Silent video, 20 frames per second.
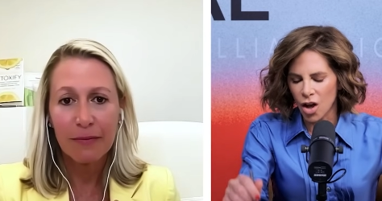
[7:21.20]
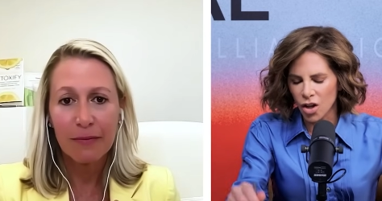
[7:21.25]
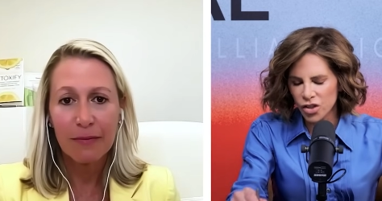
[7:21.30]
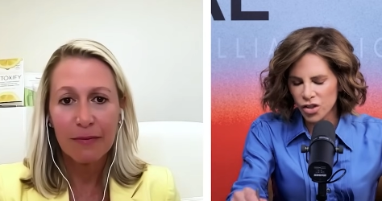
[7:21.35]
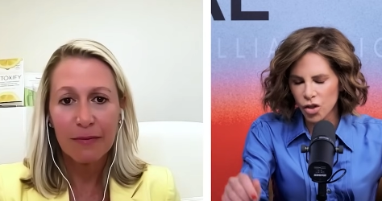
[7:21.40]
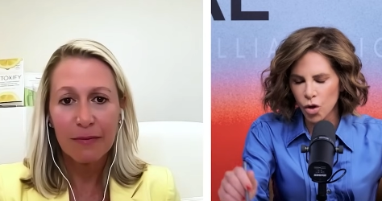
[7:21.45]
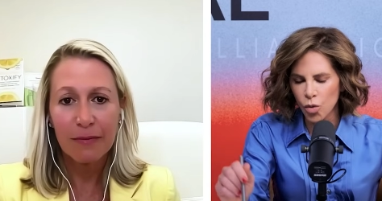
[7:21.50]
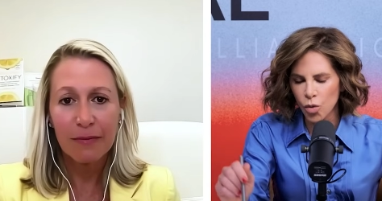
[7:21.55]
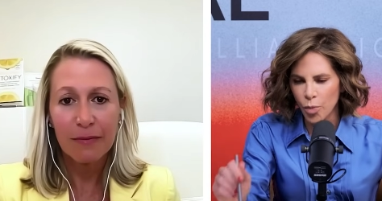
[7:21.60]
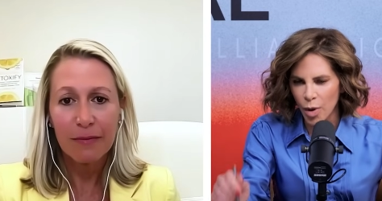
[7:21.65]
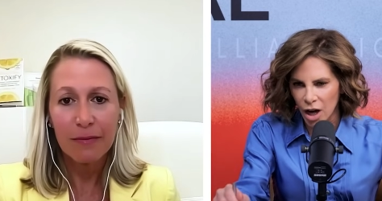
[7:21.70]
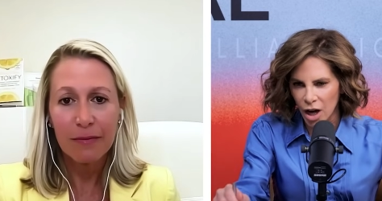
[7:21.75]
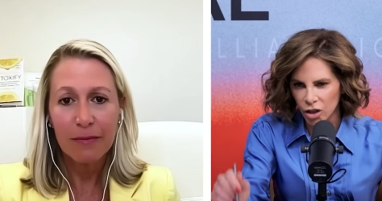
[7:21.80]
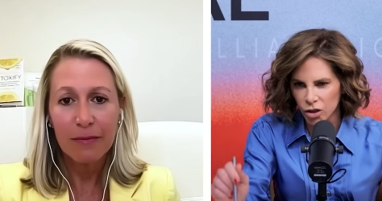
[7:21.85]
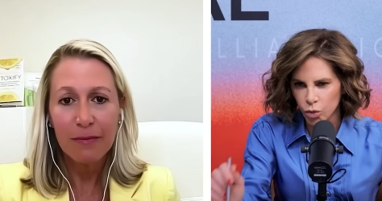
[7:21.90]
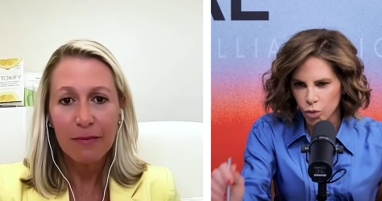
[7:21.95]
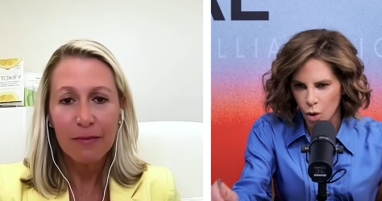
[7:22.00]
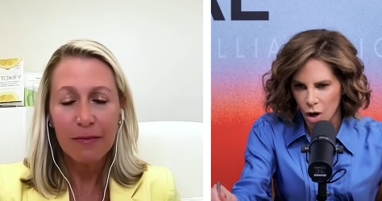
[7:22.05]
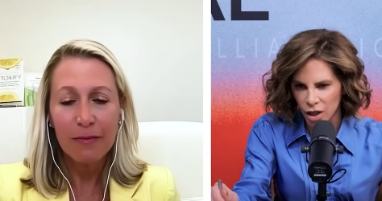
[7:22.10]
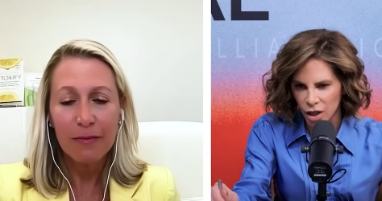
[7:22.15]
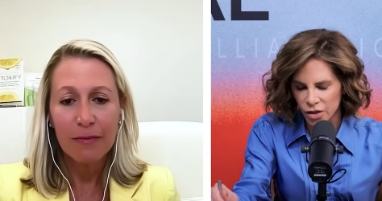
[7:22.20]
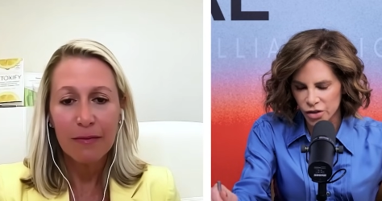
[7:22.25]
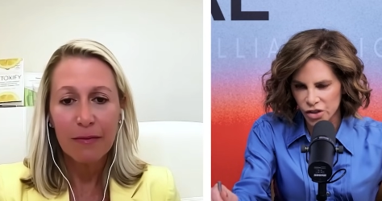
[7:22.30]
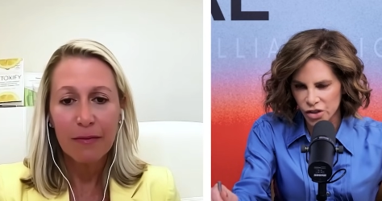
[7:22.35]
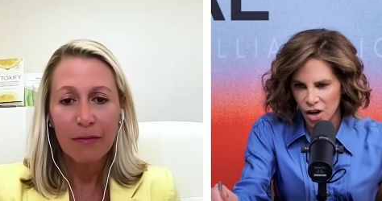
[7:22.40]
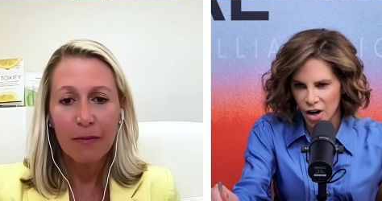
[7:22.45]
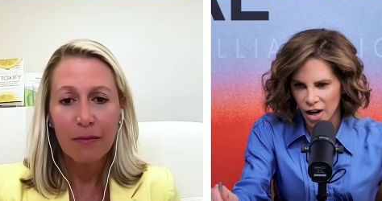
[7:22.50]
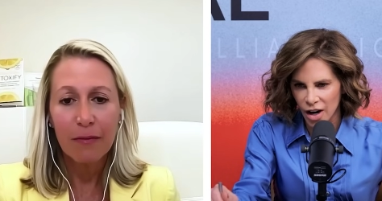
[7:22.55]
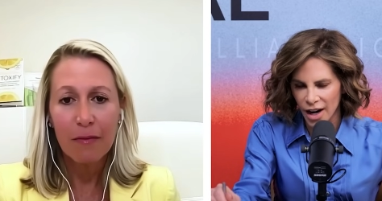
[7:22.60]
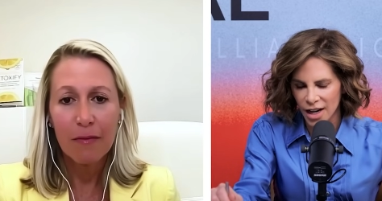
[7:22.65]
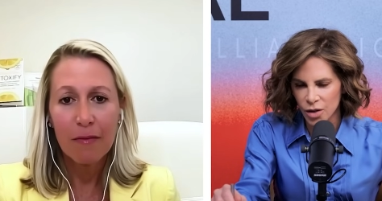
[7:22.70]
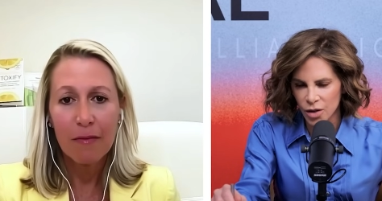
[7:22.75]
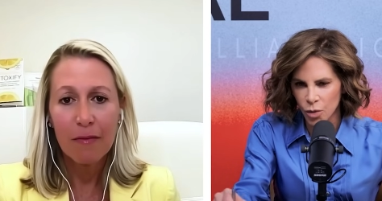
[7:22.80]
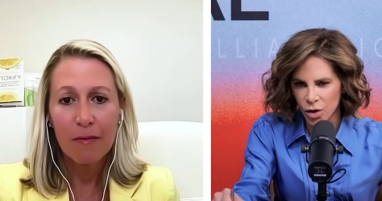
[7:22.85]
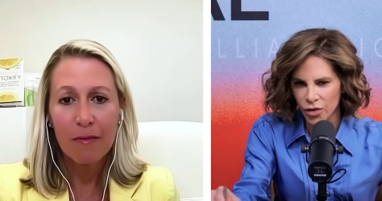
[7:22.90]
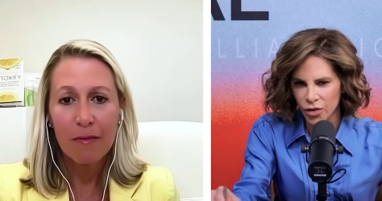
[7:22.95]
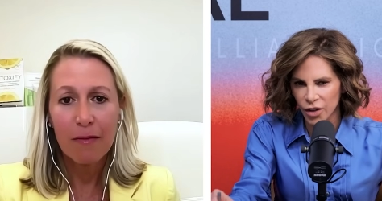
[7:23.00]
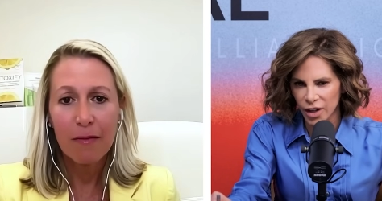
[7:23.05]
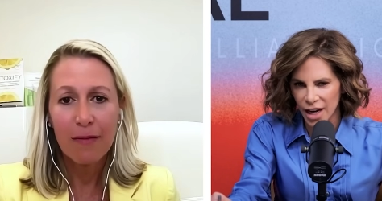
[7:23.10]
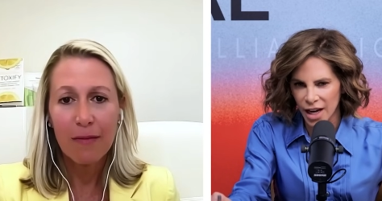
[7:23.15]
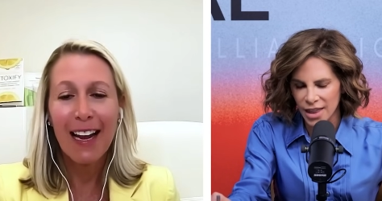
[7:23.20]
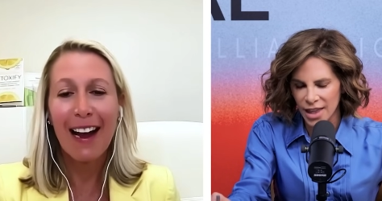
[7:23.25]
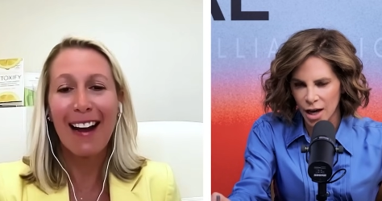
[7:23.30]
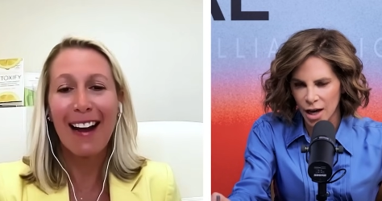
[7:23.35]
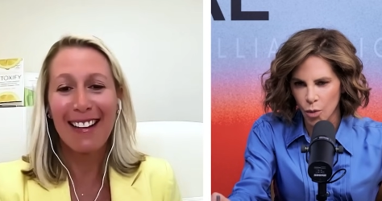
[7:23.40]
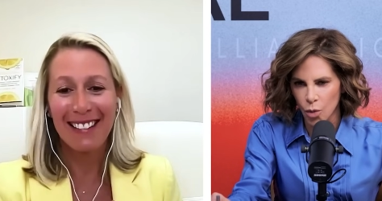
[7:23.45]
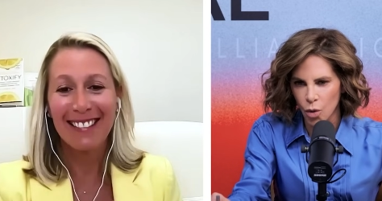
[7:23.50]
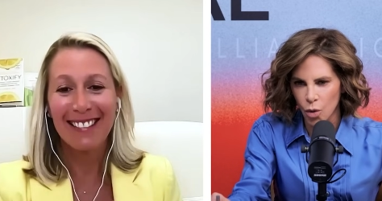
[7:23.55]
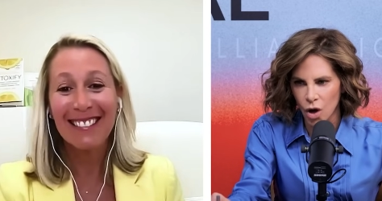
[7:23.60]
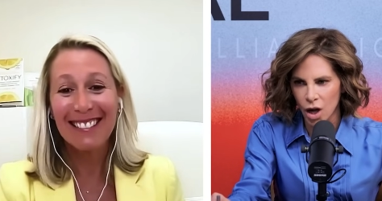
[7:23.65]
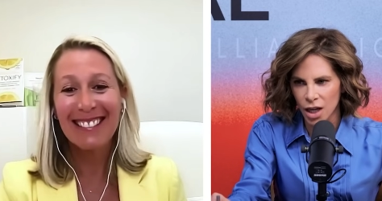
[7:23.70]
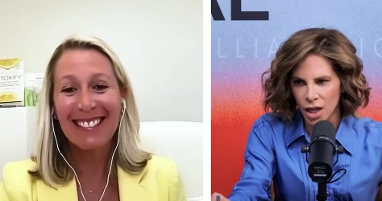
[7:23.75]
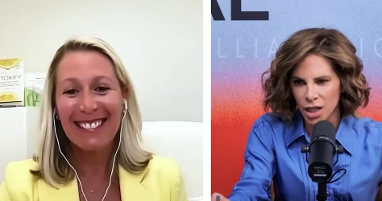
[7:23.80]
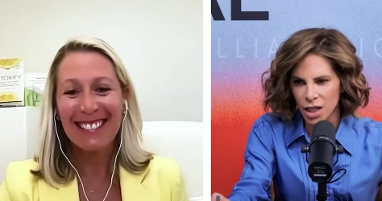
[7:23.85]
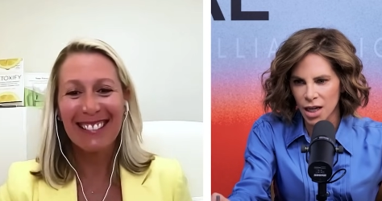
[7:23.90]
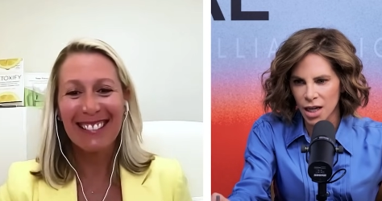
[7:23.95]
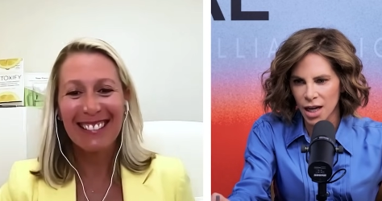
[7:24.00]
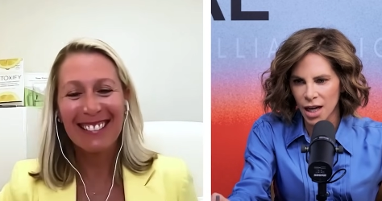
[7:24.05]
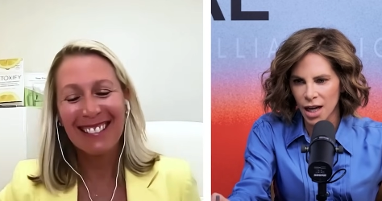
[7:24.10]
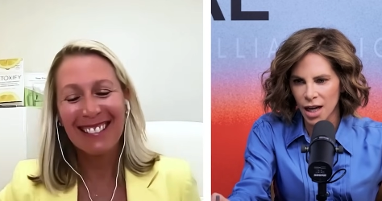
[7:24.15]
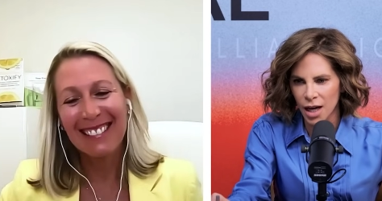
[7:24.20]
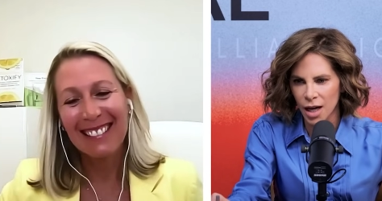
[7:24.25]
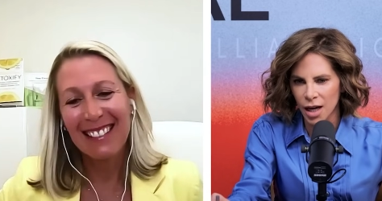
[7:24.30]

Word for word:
Speaker 1: Also bottled water. Sorry, I didn't want to forget that one.